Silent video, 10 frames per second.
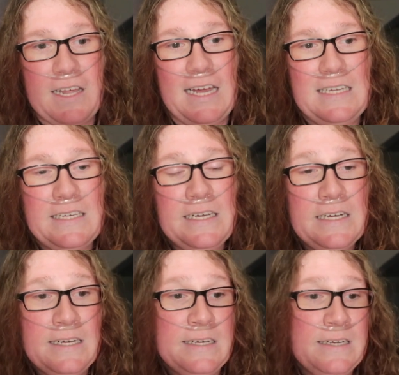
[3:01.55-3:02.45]
to that.
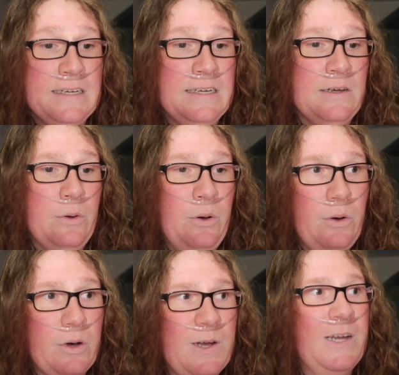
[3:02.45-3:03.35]

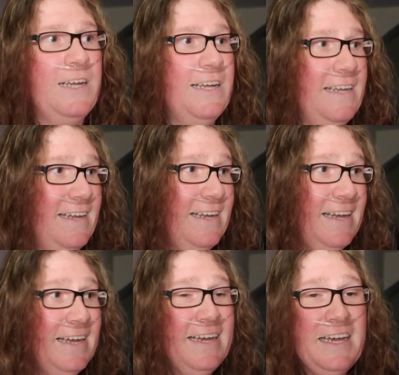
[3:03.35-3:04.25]
Whew.
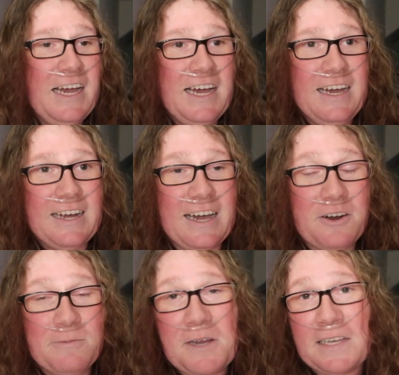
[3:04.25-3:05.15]

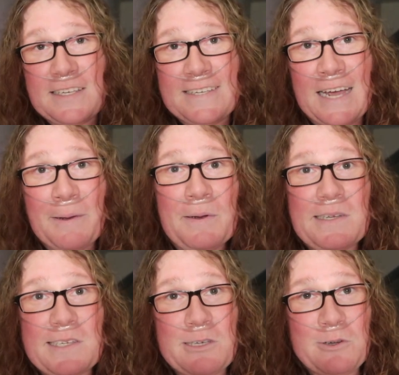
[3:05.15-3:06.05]
Got home just in time
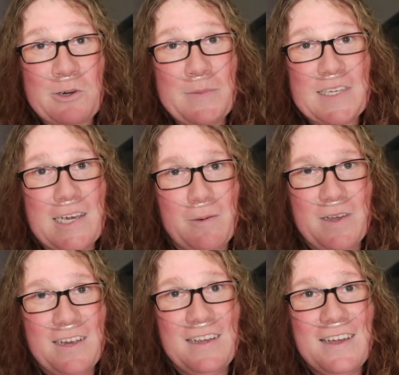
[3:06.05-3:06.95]
because the storm is
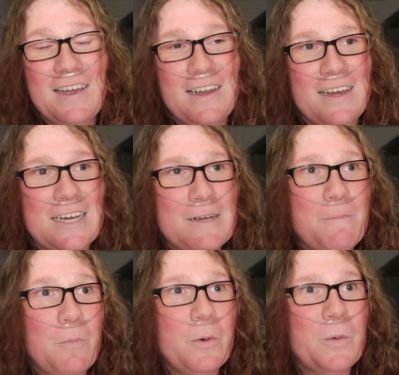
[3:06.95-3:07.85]
coming, and uh,
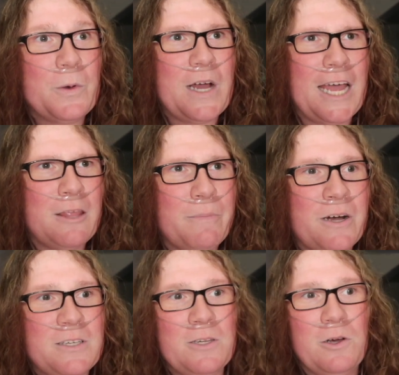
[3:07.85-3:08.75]
when we were at the
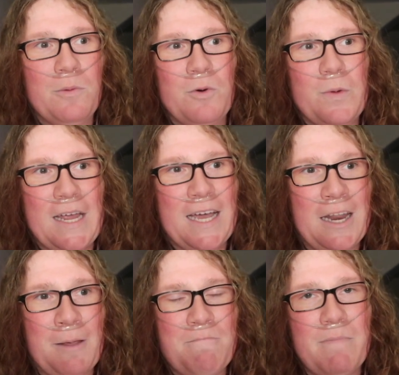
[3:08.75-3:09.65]
Barnes and Noble, we
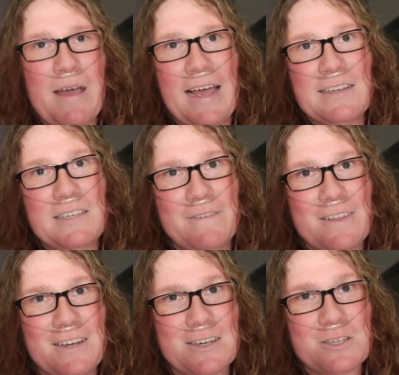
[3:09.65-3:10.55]
had a massive
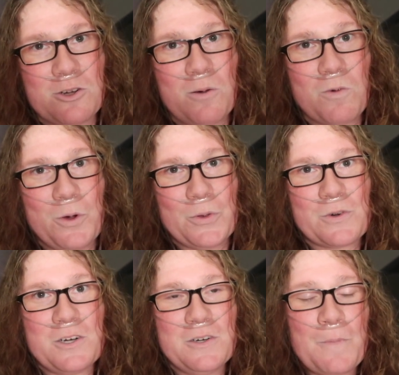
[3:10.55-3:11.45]
thunderstorm roll
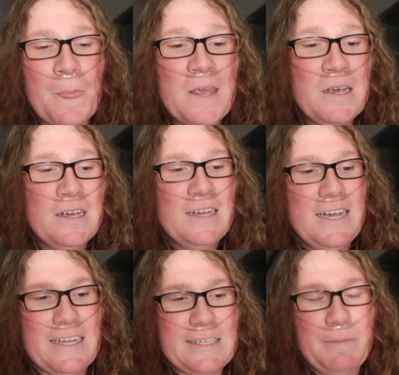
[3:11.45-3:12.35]
through,
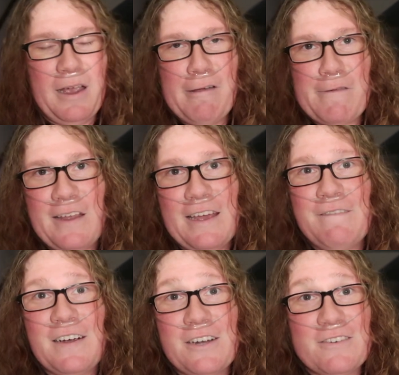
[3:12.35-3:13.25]
and to me I find
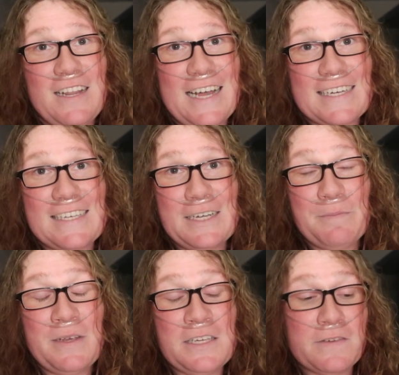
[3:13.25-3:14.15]
that very relaxing
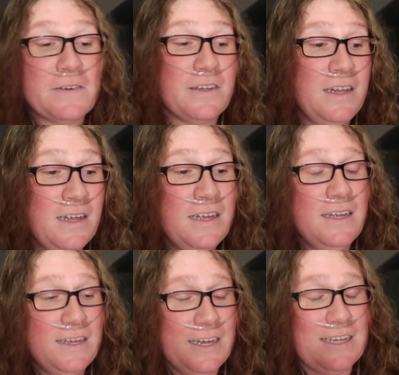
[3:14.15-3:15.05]
and peaceful.
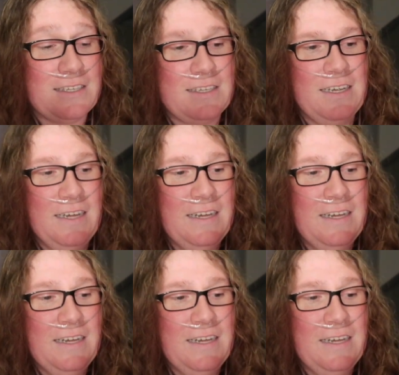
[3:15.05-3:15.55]
As